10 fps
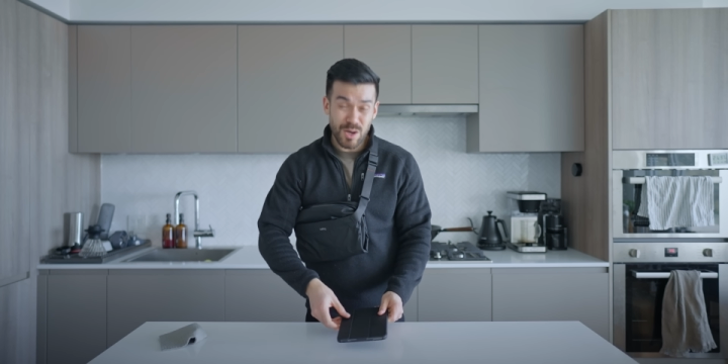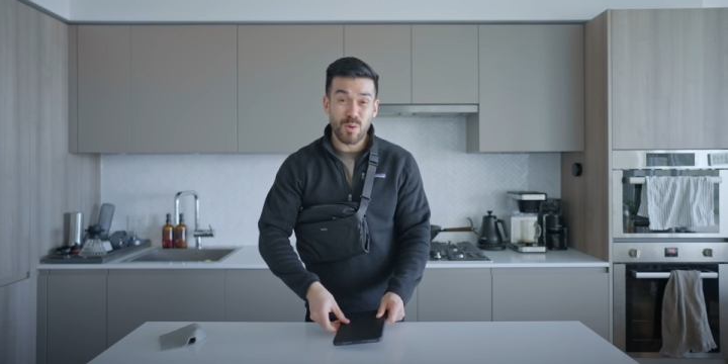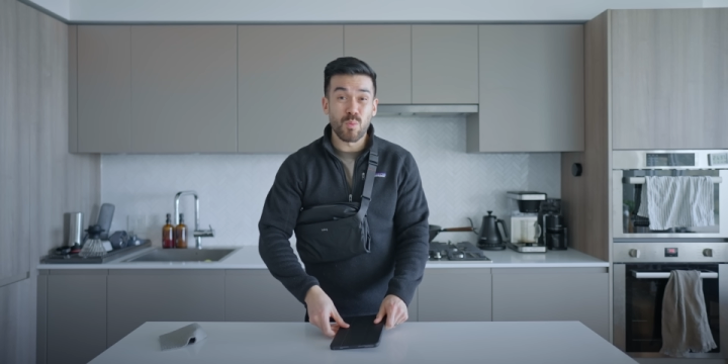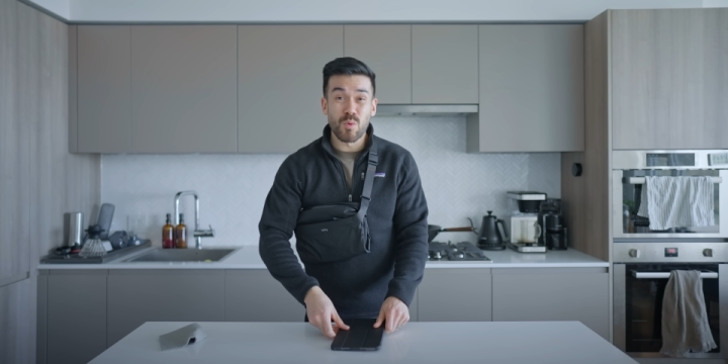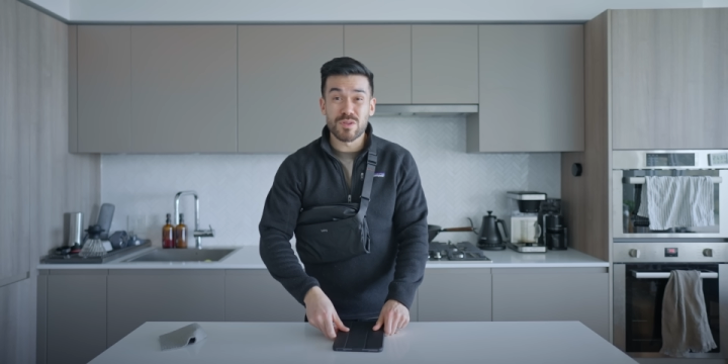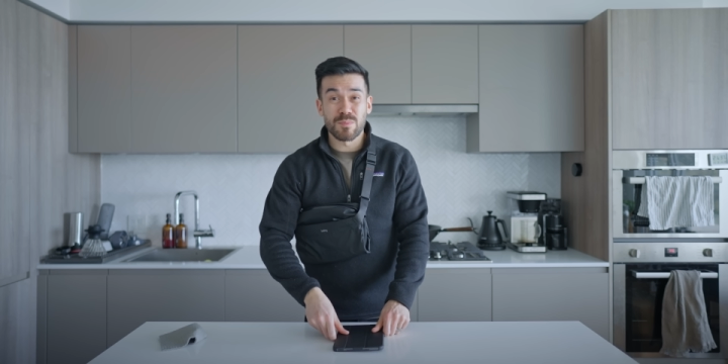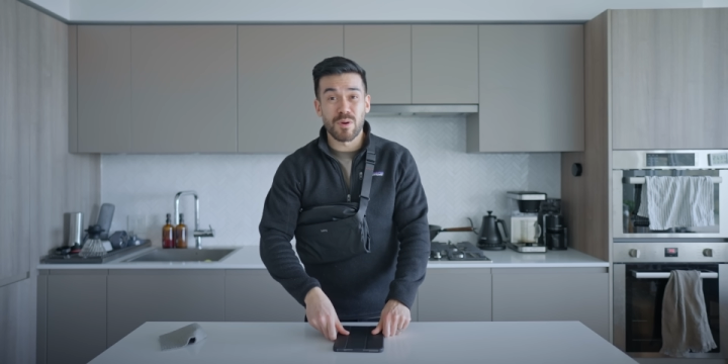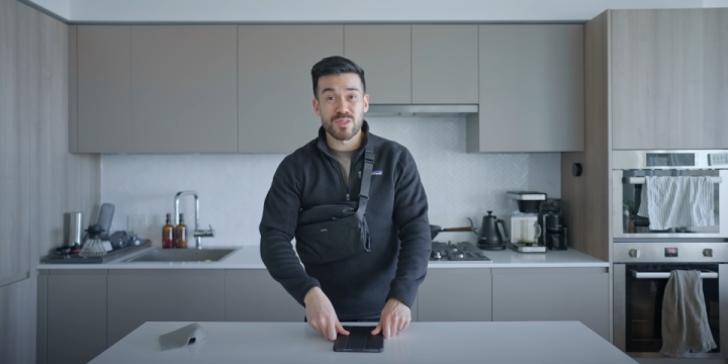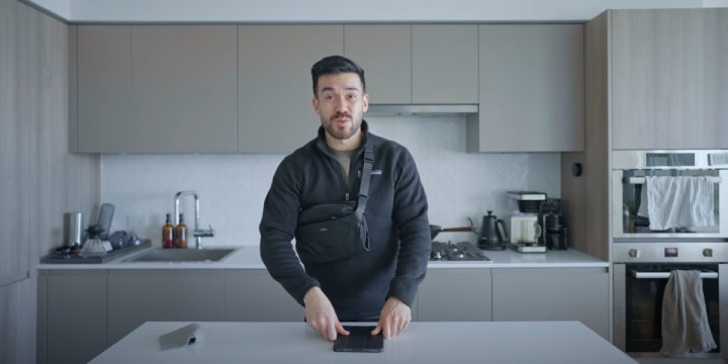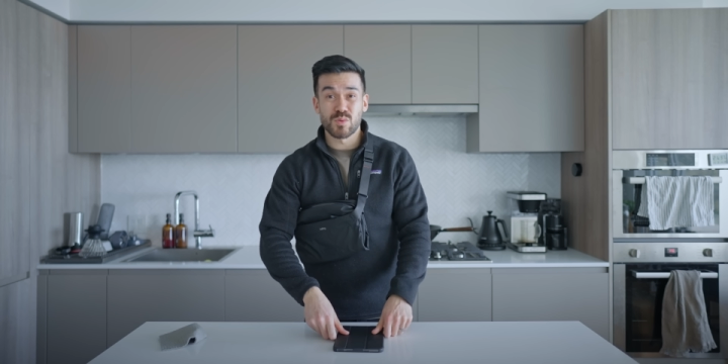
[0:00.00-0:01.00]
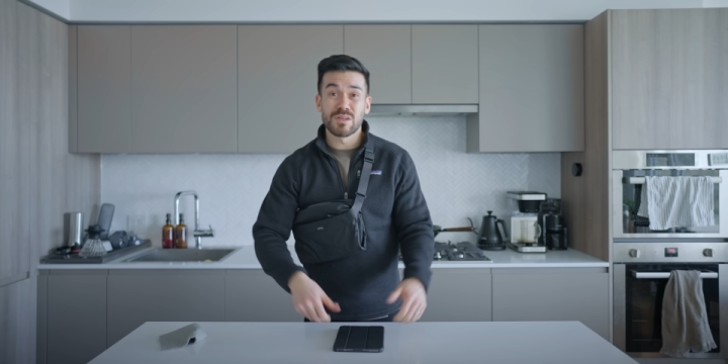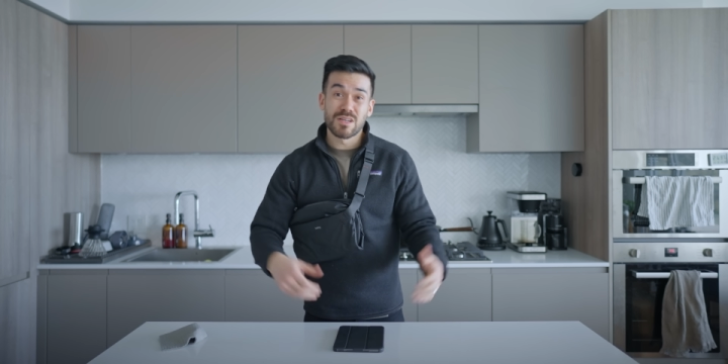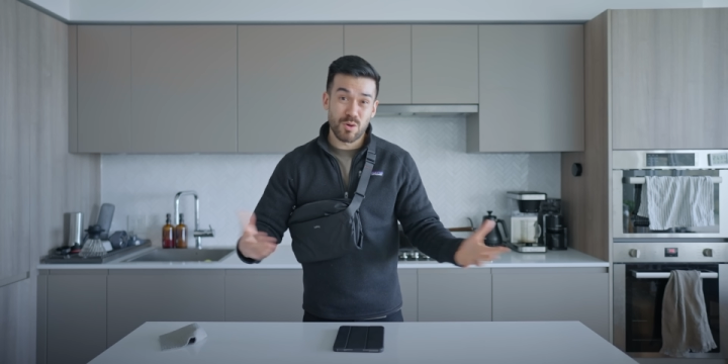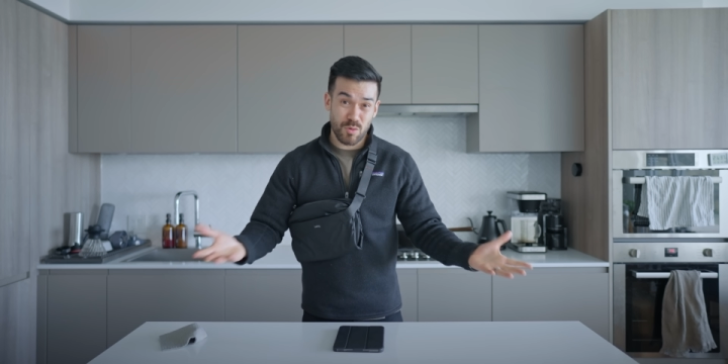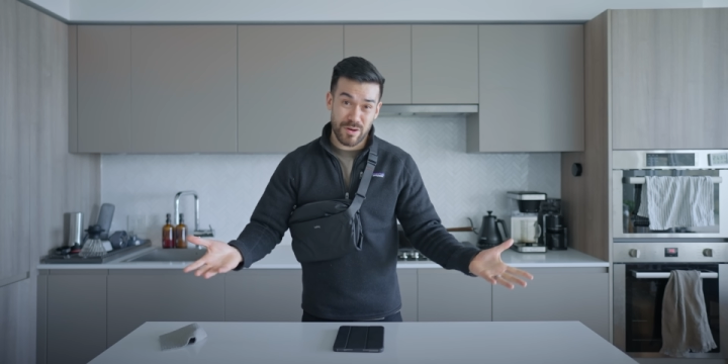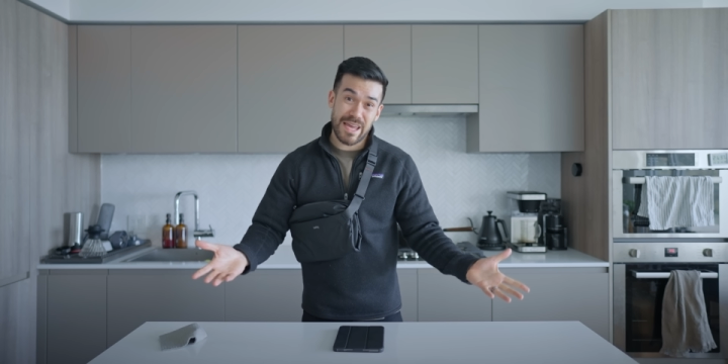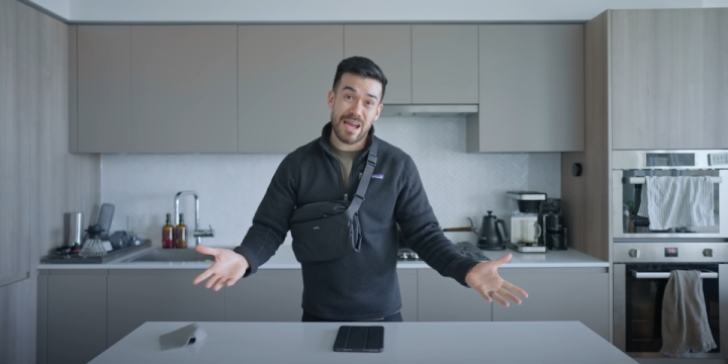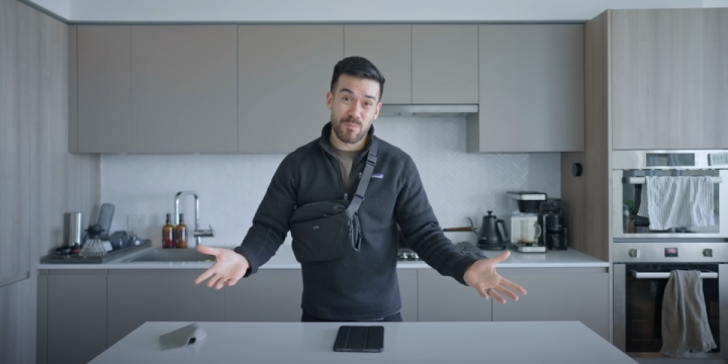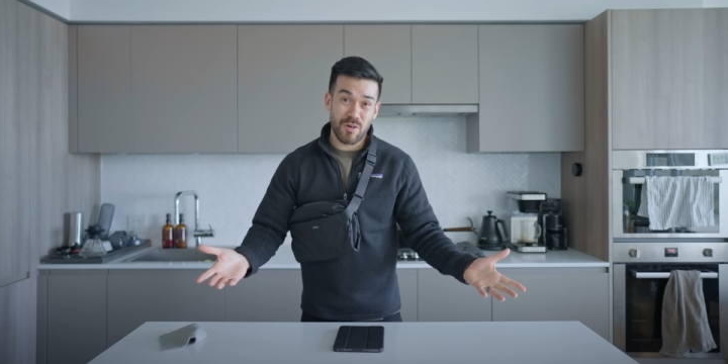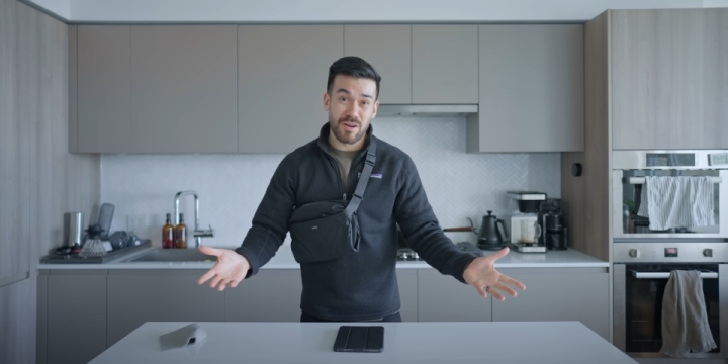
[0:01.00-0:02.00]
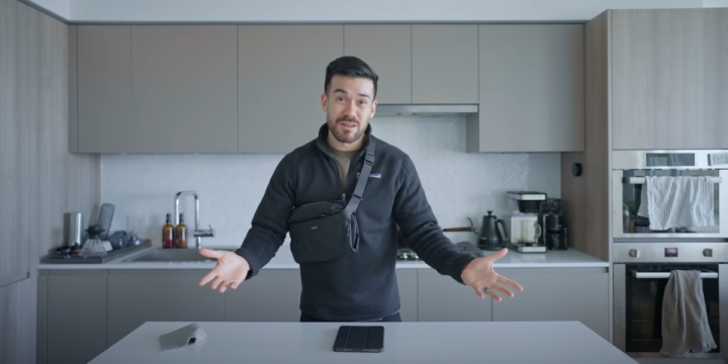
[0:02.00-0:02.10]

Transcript: a water bottle, or a camera.